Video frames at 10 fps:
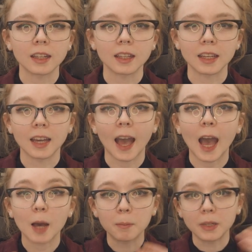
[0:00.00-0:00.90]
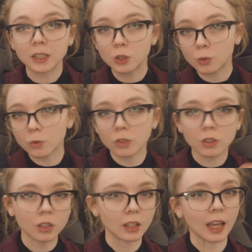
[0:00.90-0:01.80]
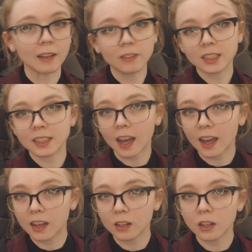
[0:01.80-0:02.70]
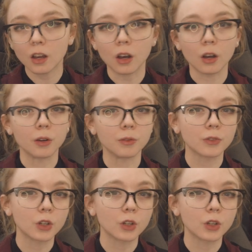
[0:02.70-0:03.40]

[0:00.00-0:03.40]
like habitual lifestyle of